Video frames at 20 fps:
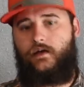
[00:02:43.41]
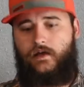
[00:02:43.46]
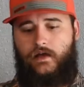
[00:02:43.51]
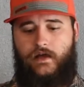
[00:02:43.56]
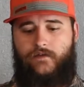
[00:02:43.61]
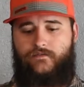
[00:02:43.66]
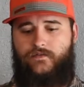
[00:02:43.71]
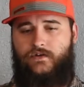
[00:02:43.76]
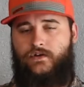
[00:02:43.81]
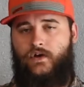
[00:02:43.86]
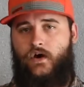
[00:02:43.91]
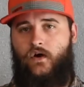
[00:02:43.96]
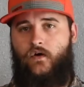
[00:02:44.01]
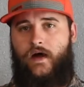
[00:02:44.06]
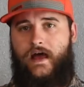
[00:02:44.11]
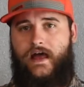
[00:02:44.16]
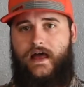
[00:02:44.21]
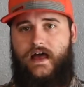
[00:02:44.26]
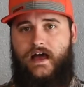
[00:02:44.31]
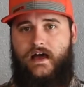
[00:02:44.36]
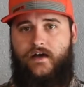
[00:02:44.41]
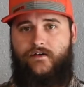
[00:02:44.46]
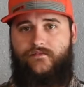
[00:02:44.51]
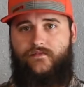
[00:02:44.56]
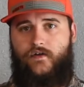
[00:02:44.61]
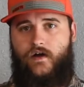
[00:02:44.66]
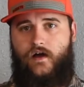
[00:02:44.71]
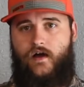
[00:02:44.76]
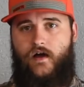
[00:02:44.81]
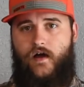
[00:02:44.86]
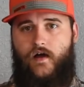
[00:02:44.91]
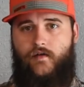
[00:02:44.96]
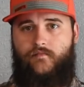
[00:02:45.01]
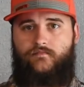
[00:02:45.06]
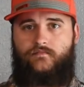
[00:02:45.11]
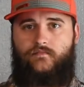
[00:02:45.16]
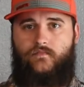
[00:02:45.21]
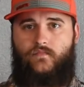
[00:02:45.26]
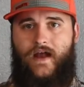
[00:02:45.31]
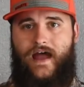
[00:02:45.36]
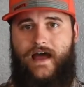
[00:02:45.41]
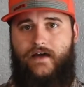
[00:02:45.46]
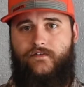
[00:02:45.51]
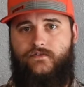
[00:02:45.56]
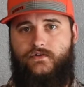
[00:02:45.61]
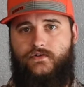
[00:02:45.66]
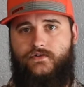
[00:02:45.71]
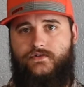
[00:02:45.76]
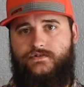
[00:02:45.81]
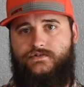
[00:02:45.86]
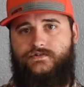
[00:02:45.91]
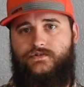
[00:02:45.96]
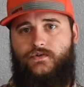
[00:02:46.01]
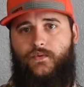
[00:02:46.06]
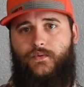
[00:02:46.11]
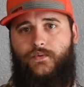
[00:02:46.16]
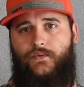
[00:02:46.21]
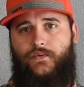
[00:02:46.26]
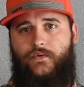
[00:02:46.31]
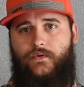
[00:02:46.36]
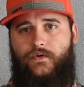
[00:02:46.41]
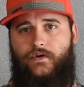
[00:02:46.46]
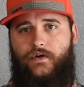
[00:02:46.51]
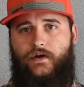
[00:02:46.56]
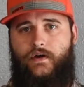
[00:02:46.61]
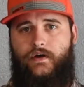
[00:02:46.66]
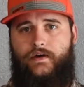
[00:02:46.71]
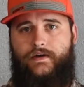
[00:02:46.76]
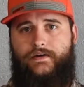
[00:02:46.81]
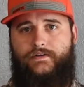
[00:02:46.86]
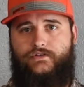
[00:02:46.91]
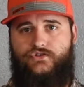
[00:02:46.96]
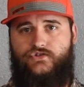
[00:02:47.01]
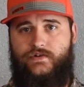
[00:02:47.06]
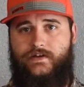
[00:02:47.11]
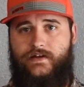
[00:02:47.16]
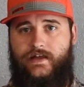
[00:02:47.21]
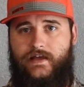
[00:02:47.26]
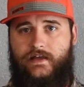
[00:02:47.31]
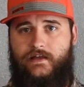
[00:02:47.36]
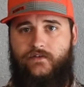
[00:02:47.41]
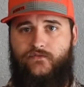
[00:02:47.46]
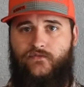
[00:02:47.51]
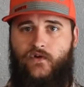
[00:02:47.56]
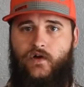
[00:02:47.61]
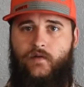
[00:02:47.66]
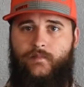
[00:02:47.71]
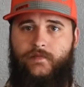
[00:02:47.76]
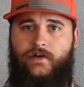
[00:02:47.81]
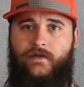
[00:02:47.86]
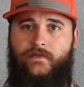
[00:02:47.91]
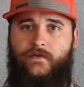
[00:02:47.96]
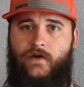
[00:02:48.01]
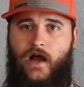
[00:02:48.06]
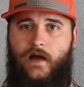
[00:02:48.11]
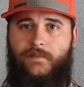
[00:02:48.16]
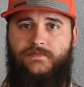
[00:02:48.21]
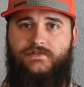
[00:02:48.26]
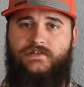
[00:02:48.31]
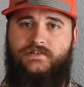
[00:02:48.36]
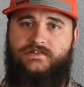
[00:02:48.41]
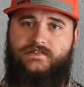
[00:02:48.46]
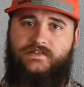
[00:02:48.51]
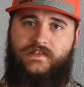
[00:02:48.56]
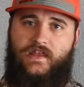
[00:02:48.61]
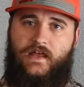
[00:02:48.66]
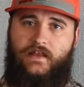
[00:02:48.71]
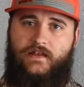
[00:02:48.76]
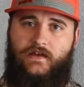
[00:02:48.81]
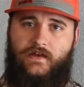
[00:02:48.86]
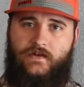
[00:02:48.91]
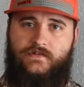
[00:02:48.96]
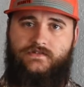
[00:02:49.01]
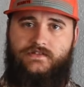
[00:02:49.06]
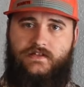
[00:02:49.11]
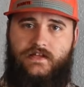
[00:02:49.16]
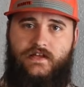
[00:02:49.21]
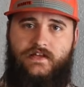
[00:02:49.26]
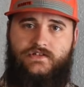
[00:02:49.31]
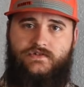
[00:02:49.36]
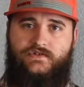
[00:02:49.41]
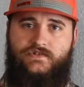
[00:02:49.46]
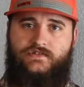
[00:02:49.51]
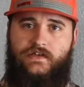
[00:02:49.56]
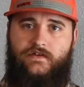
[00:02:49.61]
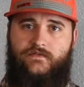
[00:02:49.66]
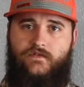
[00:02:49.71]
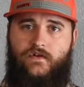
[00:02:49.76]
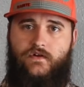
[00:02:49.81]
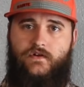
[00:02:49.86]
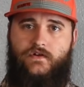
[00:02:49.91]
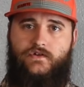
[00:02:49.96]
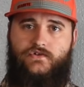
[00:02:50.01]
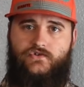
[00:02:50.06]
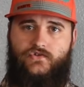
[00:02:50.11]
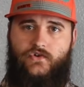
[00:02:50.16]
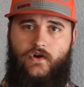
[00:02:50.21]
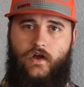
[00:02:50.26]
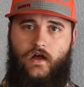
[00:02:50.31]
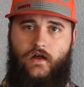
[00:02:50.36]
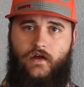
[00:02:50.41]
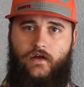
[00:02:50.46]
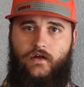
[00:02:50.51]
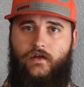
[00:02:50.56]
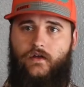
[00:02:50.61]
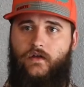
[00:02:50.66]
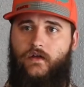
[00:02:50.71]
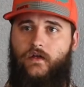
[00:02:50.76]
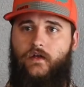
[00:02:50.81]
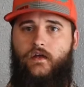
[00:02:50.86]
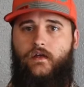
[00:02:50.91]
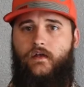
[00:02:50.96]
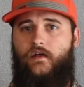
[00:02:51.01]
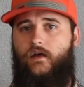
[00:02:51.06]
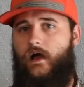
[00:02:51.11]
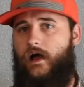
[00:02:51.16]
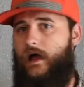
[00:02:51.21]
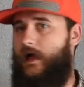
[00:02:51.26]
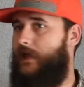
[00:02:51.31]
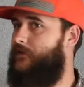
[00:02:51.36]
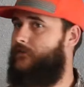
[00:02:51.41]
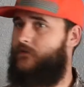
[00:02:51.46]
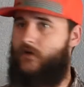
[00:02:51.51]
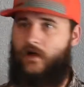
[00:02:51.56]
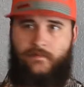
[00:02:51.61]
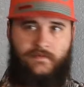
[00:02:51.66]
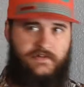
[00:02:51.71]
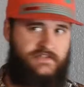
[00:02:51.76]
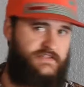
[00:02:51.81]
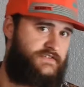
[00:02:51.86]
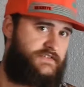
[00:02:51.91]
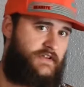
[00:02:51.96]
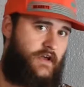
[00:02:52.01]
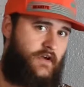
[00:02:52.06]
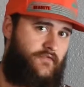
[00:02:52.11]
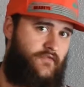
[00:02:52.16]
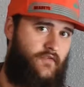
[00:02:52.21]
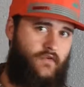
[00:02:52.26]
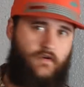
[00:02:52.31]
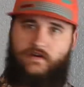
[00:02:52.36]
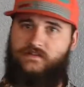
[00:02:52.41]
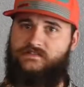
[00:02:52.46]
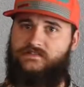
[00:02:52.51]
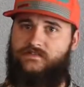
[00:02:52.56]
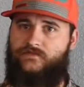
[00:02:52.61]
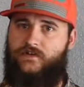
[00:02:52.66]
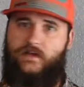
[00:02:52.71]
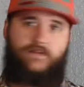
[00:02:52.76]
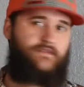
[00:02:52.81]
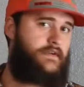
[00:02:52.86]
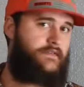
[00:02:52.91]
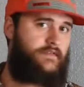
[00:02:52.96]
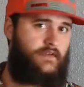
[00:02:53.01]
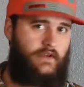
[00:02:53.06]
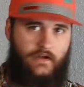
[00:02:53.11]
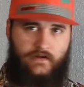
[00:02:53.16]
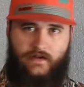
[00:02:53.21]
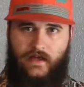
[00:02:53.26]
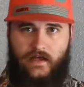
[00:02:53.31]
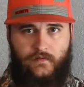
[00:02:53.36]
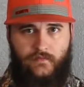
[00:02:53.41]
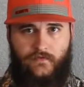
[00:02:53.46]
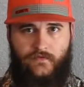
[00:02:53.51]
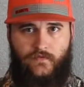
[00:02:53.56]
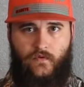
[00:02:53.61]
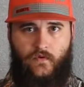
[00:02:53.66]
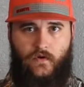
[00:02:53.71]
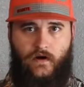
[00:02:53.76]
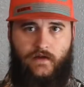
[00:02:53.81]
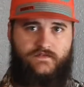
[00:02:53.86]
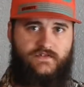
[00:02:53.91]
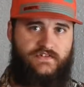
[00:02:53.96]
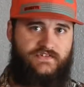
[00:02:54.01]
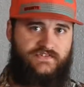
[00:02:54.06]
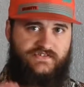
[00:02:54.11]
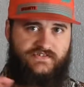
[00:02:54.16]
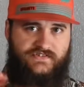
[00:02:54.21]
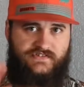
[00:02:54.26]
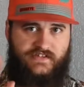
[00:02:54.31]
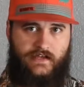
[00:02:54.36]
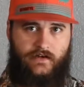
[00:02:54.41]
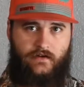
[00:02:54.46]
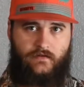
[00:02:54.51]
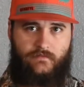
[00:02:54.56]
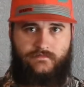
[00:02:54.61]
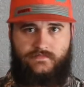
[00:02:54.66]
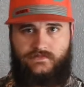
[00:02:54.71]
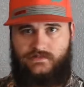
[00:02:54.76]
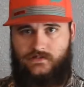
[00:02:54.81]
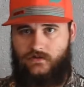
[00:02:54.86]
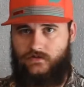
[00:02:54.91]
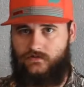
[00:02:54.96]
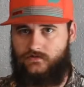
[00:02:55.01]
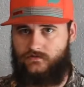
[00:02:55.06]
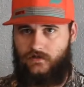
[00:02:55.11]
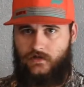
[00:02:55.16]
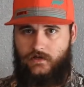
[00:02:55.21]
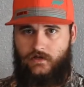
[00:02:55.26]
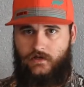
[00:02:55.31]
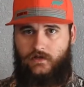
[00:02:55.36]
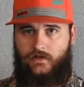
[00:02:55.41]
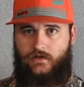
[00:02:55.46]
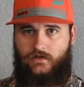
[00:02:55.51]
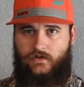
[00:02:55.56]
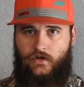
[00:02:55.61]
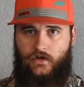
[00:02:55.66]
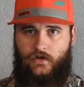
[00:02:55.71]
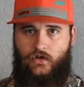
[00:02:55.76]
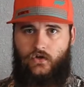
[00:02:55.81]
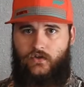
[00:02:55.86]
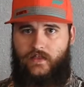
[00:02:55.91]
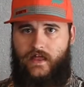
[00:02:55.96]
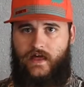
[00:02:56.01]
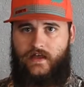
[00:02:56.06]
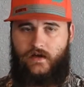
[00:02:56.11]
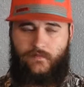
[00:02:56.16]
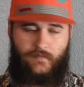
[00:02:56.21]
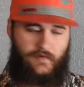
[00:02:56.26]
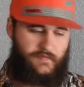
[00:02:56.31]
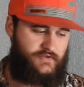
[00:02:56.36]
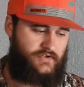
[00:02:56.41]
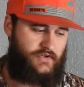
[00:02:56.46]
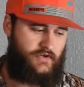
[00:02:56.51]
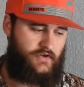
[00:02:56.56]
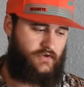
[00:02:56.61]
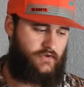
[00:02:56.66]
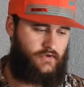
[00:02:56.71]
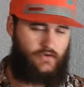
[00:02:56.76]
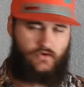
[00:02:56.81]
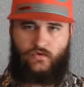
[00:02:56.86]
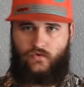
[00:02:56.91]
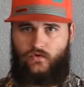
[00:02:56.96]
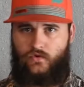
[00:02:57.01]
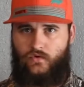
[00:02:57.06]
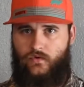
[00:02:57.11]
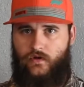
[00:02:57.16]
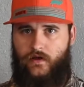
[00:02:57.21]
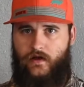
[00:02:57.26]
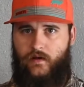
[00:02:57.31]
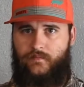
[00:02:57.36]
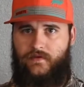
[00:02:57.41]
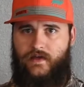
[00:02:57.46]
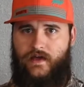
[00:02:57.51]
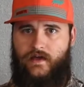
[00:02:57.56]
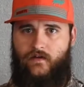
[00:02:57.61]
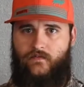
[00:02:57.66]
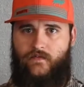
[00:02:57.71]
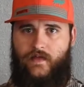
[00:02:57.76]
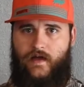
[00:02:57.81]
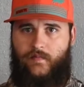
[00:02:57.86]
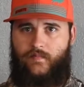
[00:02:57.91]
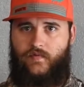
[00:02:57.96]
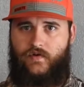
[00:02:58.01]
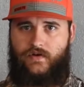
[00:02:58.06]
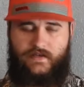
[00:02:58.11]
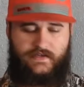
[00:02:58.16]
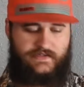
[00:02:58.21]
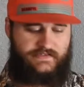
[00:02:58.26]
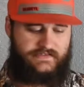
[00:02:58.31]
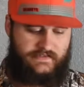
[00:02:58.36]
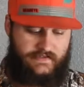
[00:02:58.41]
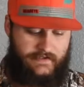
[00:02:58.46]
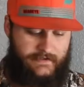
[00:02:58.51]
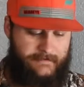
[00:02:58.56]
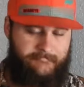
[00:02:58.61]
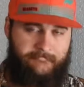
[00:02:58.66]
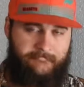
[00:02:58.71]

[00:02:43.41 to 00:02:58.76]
If you don't have rafters or a tree to hang it from, another option is a thing that goes in the hitch receiver of your truck. I don't know how much those go for because I've never even looked at them before. I've just seen them. So you can look that up. I'm sure Google will help you out on that pretty easily.